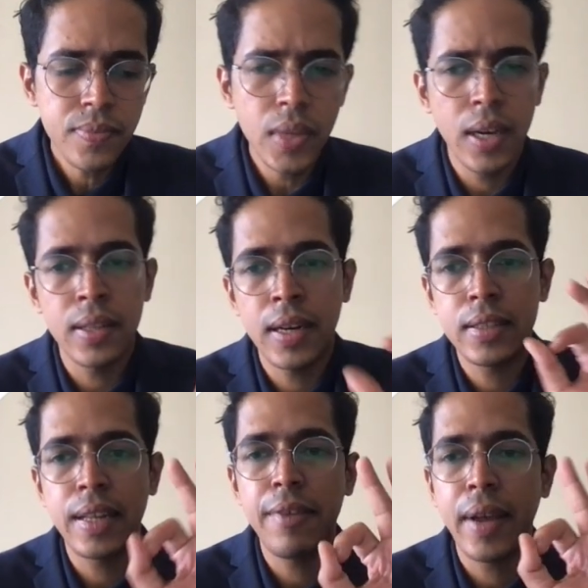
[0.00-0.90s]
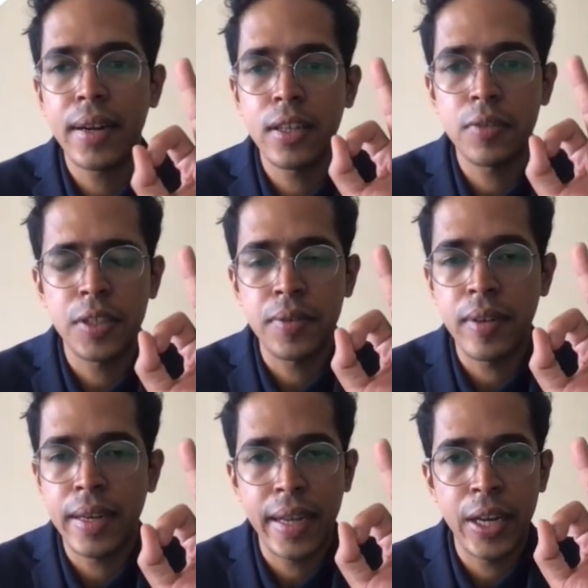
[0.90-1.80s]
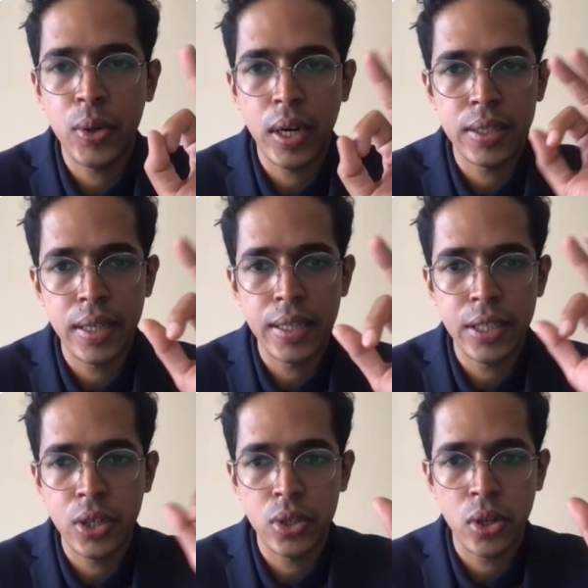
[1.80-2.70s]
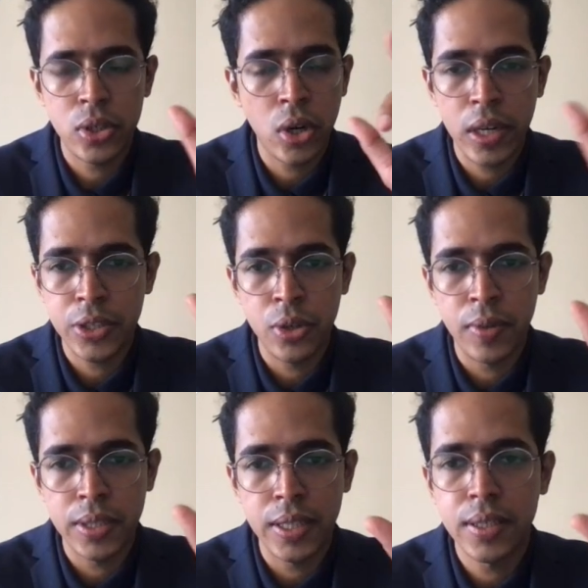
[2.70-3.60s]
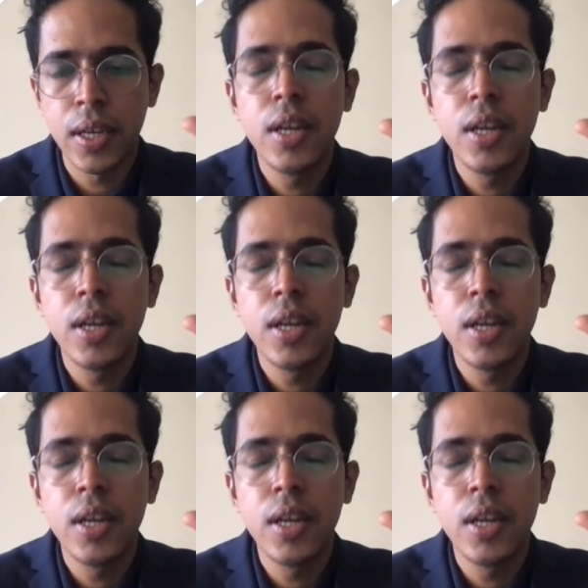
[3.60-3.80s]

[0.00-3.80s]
there are 3 factors which we will take into consideration to shortlist universities.